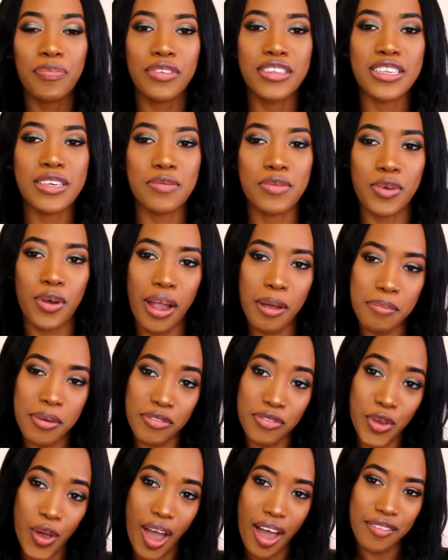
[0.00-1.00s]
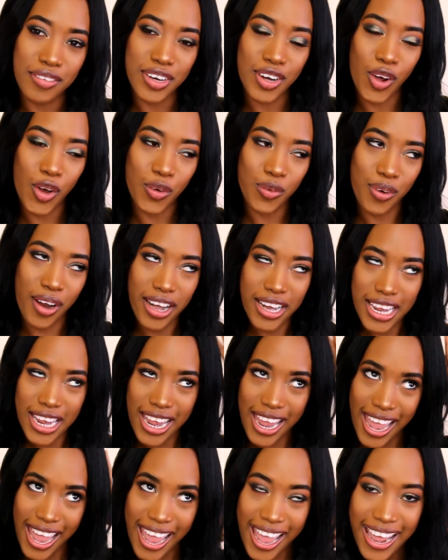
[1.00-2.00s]
Subscribe if you haven't
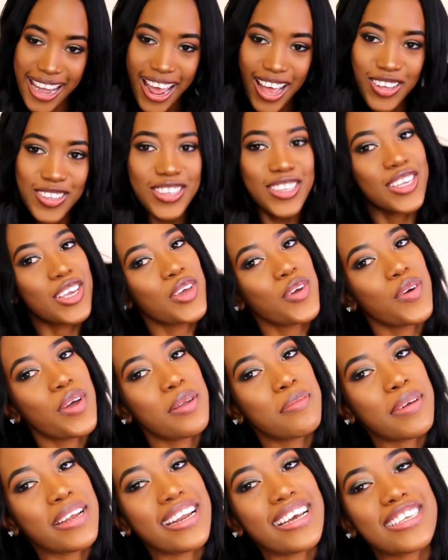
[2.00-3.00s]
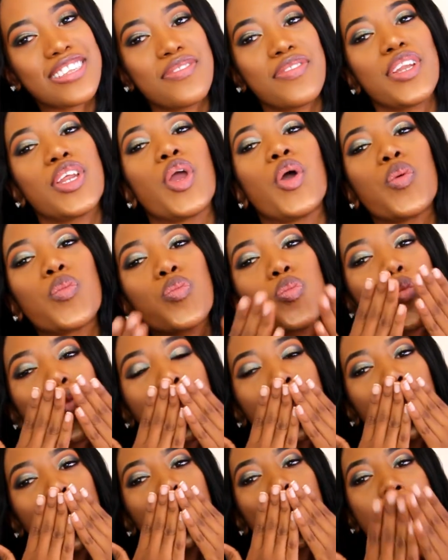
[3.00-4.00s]
already, and I'll see you in my next video.
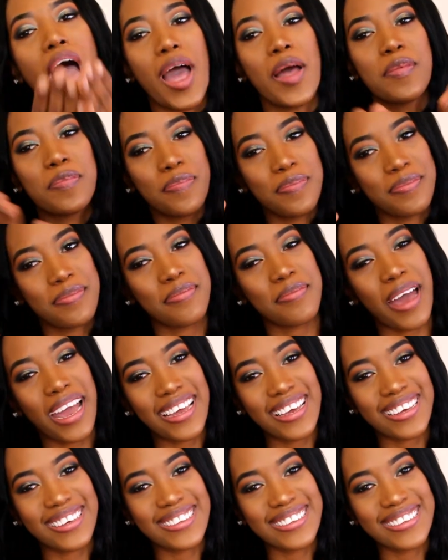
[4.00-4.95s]
Bye.